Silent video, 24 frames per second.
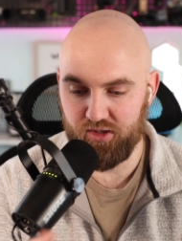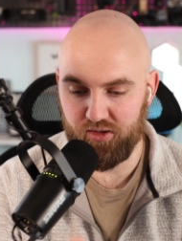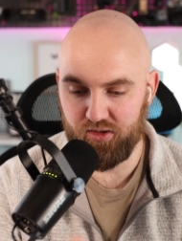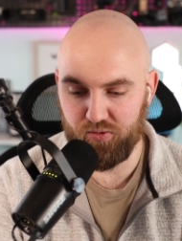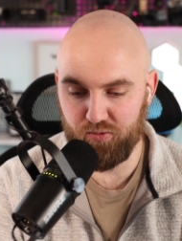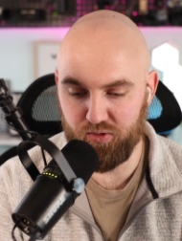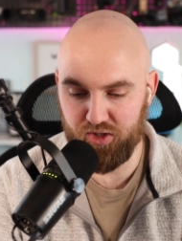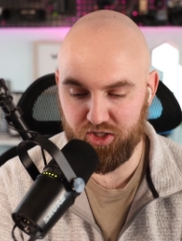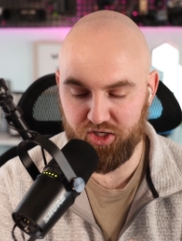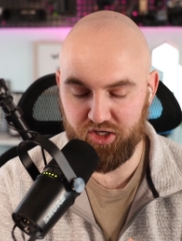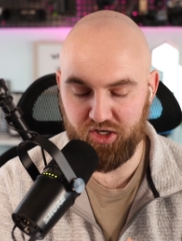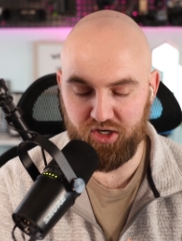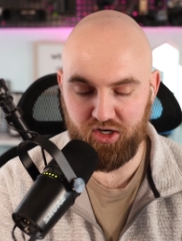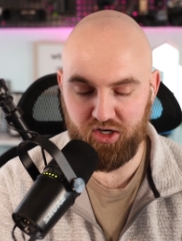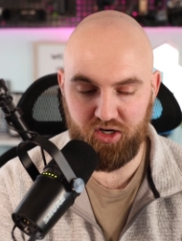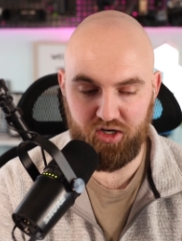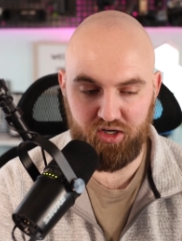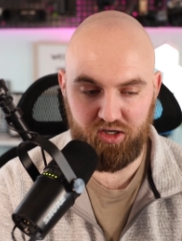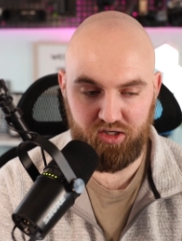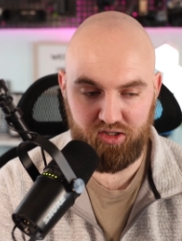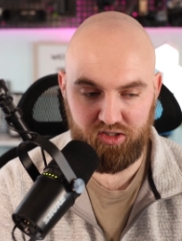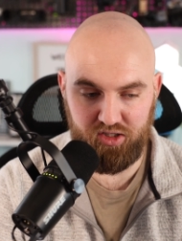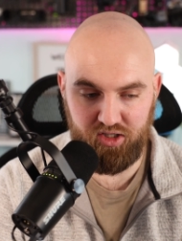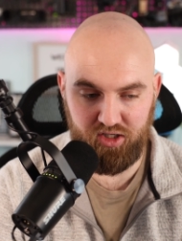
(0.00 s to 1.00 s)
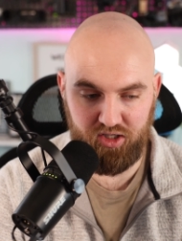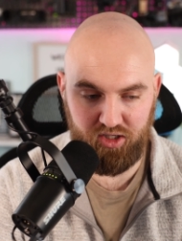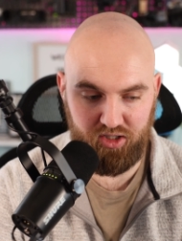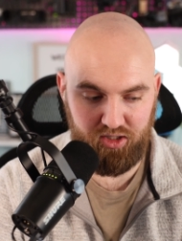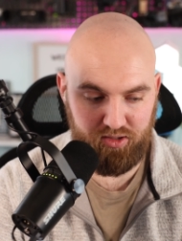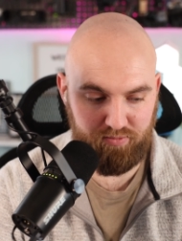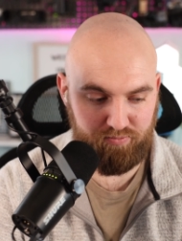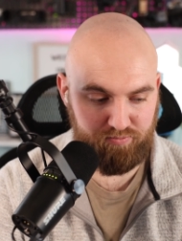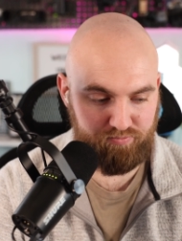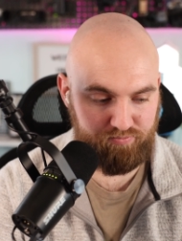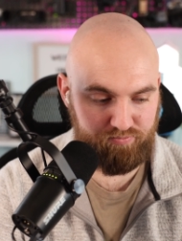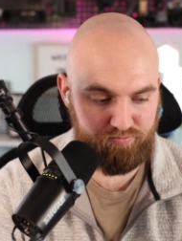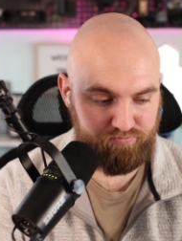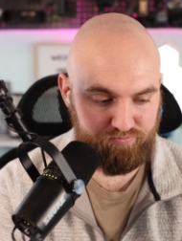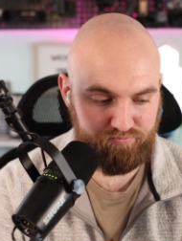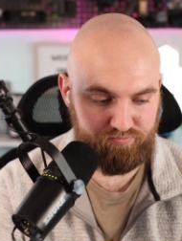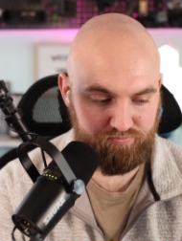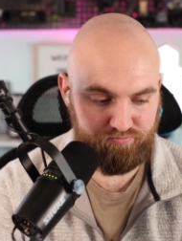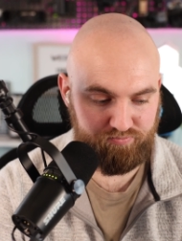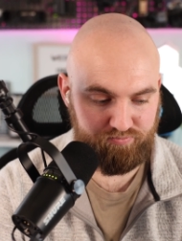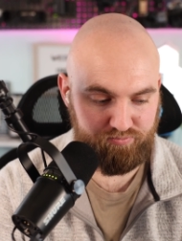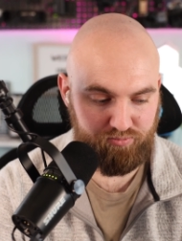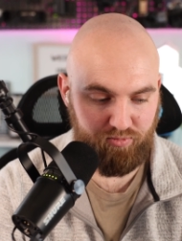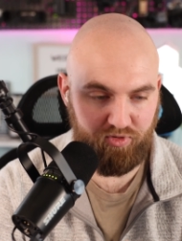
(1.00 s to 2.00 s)
when you're make sure it's um, rolling
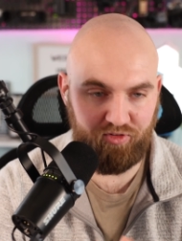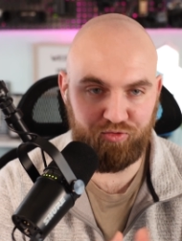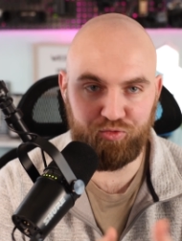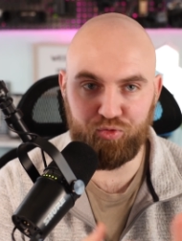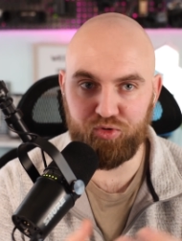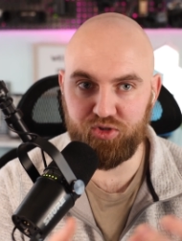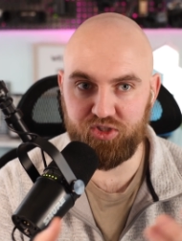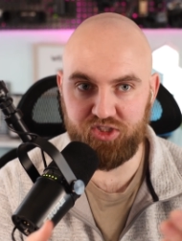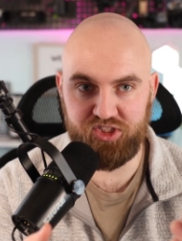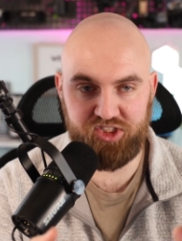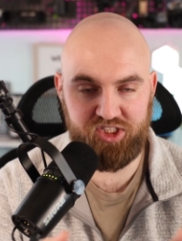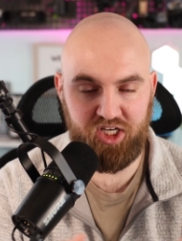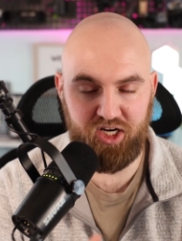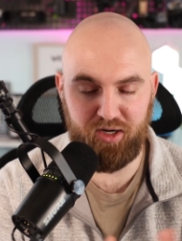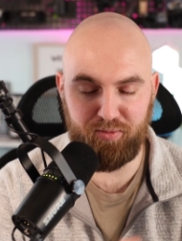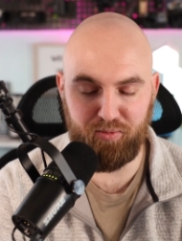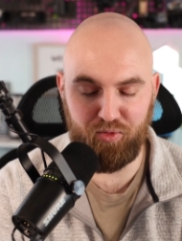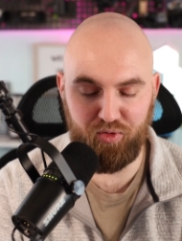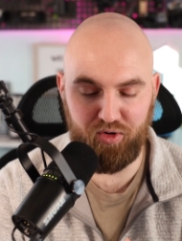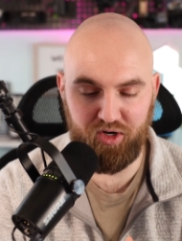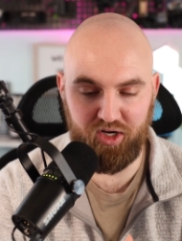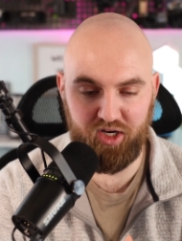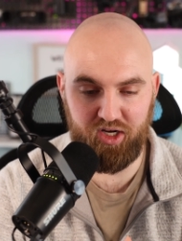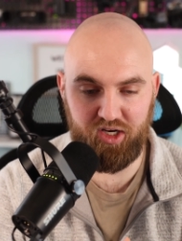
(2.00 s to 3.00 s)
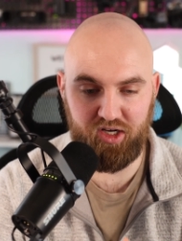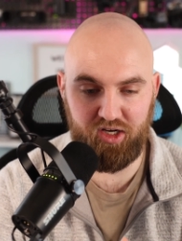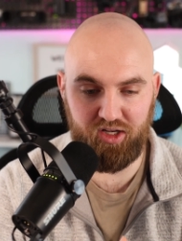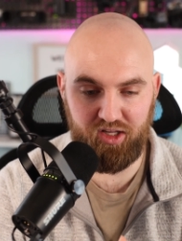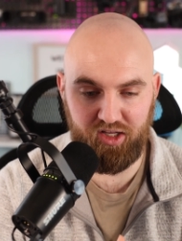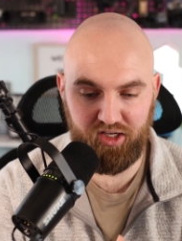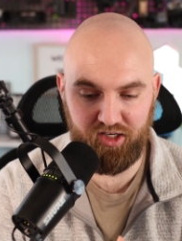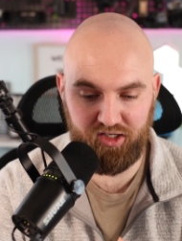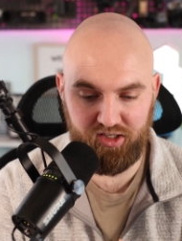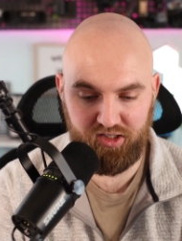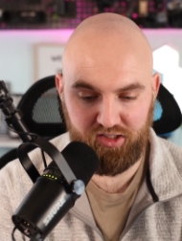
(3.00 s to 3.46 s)
before the ceremony, and like